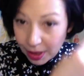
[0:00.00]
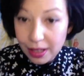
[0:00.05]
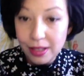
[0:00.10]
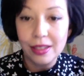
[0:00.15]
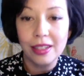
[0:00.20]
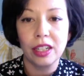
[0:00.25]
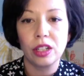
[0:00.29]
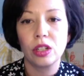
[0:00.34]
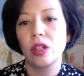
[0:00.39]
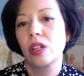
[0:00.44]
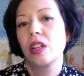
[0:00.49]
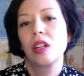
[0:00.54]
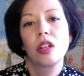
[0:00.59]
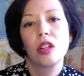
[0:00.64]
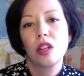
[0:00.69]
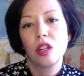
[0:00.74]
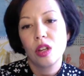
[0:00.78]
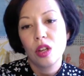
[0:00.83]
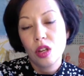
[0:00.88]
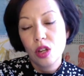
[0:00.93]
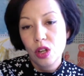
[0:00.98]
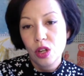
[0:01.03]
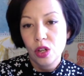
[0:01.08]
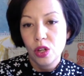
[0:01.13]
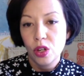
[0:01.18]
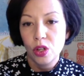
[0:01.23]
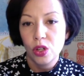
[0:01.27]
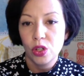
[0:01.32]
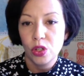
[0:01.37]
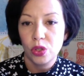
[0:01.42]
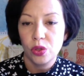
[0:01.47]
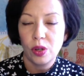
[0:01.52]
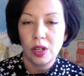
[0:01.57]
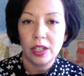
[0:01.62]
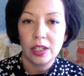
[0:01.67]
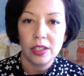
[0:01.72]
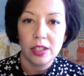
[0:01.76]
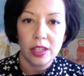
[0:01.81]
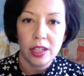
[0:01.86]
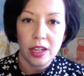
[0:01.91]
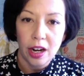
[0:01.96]
they stick straight
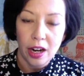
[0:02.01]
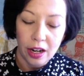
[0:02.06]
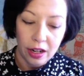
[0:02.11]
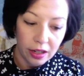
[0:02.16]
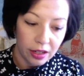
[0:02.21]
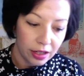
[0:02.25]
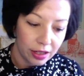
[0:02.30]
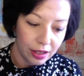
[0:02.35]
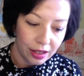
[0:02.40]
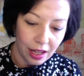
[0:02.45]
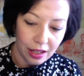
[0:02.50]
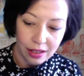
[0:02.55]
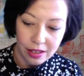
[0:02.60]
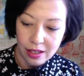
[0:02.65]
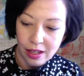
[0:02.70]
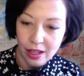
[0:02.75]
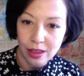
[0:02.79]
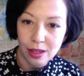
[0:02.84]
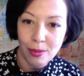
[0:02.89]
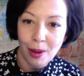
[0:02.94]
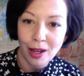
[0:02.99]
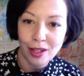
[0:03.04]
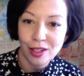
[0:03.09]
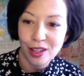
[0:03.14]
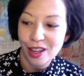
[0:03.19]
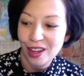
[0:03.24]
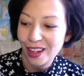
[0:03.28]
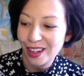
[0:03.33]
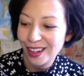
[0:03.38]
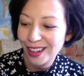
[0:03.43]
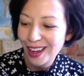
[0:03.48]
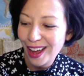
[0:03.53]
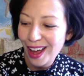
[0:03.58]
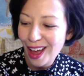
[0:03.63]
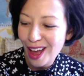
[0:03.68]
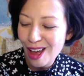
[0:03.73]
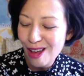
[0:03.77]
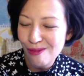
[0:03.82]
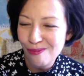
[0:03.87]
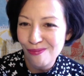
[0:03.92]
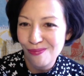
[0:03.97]
into the air, and that's not the best look.
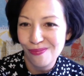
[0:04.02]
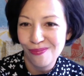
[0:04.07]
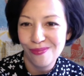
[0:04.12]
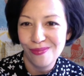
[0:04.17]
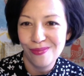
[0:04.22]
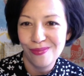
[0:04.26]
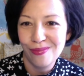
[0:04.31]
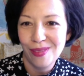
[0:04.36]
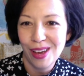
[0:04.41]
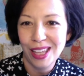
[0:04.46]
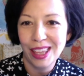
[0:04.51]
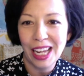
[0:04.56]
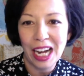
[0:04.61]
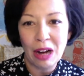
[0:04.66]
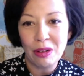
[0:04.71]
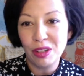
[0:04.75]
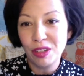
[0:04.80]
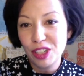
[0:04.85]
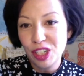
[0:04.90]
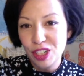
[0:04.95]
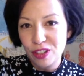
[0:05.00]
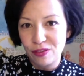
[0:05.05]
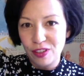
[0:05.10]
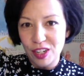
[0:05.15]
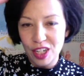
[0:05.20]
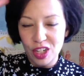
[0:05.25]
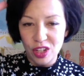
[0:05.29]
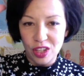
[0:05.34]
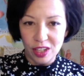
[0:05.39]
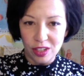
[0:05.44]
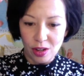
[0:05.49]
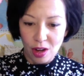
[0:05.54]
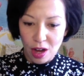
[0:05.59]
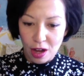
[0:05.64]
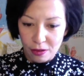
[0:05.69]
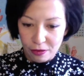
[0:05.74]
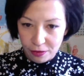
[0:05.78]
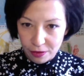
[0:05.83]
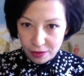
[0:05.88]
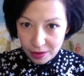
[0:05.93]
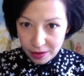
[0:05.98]
And then I would just finish this
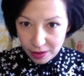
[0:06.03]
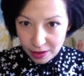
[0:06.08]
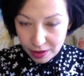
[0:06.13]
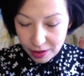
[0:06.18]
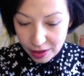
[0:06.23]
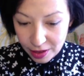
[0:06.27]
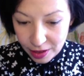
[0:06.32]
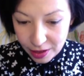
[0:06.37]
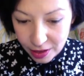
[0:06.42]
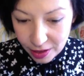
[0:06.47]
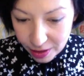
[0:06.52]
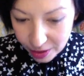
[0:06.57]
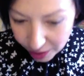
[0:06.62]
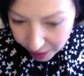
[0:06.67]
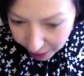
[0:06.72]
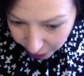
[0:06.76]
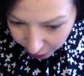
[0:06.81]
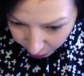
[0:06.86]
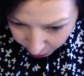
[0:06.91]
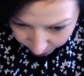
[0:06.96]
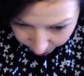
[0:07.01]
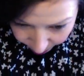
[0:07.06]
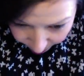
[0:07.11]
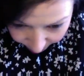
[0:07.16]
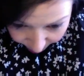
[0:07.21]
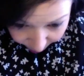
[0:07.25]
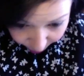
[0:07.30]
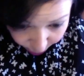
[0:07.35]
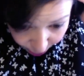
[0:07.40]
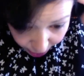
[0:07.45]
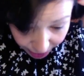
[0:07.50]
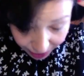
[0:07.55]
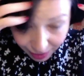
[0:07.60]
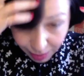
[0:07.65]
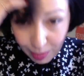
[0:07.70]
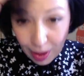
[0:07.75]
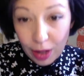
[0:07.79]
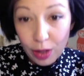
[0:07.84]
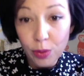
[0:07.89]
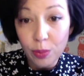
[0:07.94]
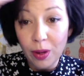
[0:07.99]
off, you know, with some
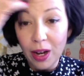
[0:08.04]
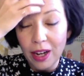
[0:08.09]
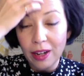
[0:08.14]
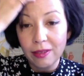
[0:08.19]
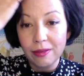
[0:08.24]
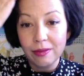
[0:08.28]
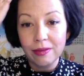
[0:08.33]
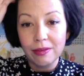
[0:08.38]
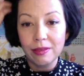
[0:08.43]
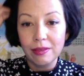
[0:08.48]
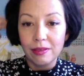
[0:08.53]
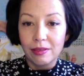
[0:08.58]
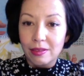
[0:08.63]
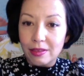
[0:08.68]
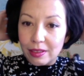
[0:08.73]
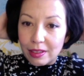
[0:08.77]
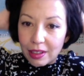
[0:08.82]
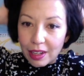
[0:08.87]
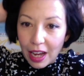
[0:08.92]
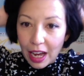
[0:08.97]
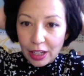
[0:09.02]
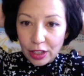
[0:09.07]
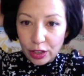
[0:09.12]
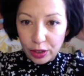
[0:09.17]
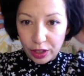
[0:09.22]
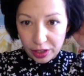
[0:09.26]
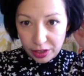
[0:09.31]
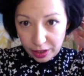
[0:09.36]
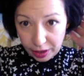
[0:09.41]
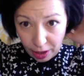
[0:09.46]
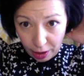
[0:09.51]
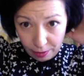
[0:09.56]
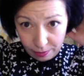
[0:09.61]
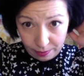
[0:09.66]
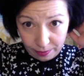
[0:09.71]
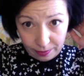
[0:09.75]
hairspray, and you're good to go.